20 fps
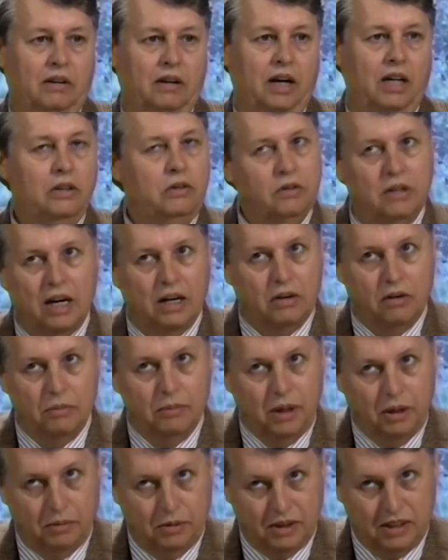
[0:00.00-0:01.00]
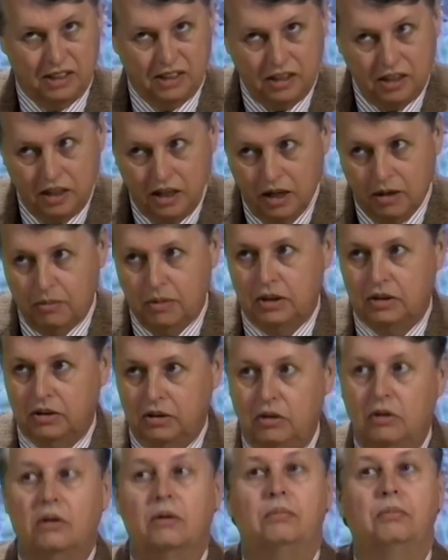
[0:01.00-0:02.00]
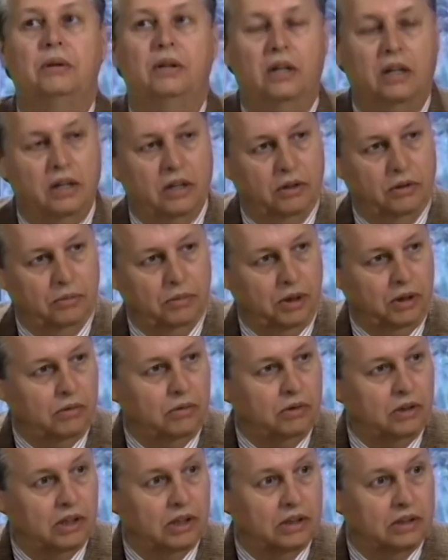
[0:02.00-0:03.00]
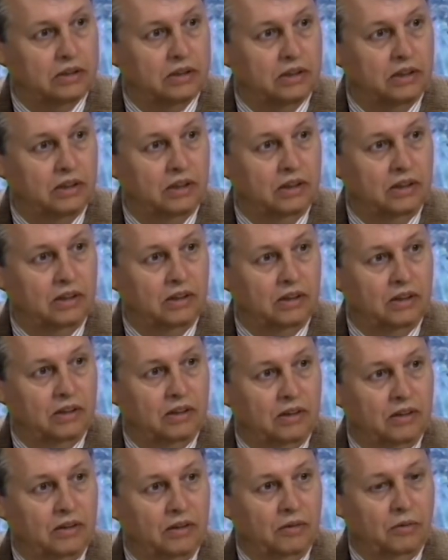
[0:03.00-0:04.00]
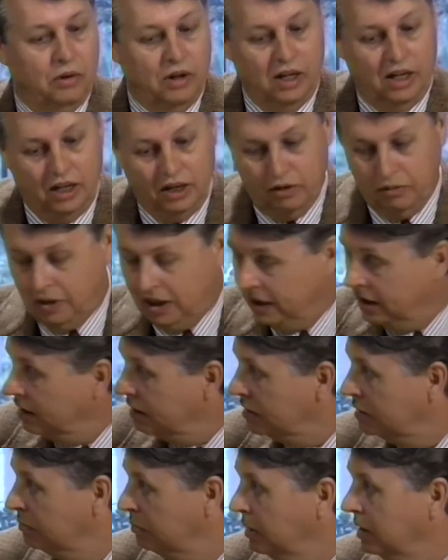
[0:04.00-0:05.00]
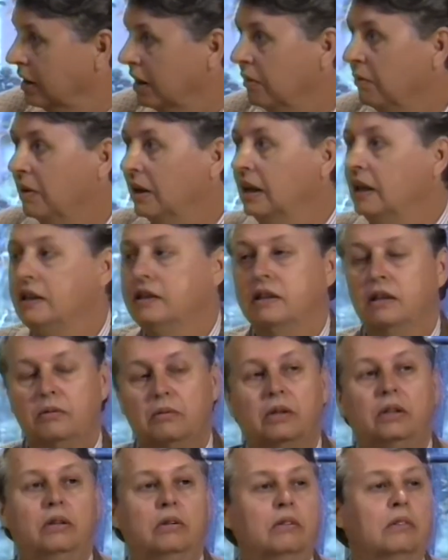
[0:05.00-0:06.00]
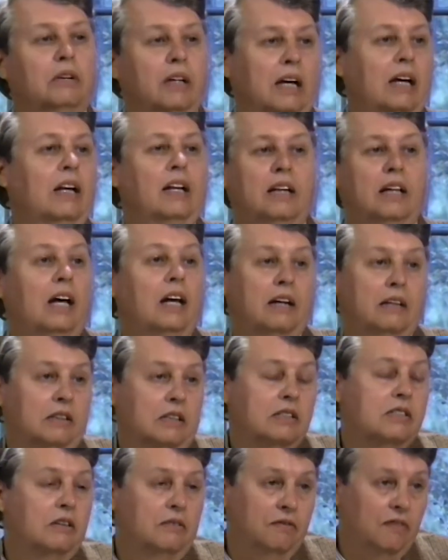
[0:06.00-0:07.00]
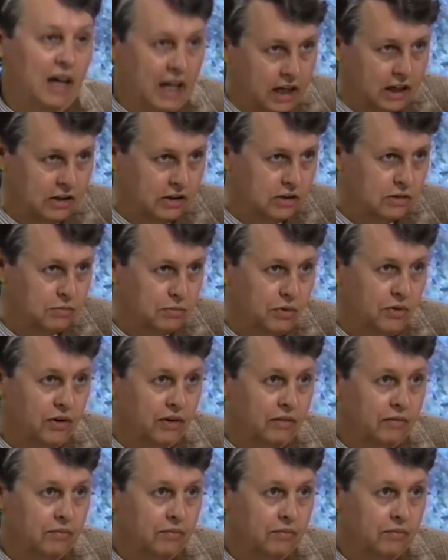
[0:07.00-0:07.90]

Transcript: And you're not going to be able to see him until you are part of the big woods. Well, how do I get to be that way? He said, well, you're at a lot of disadvantages, boy.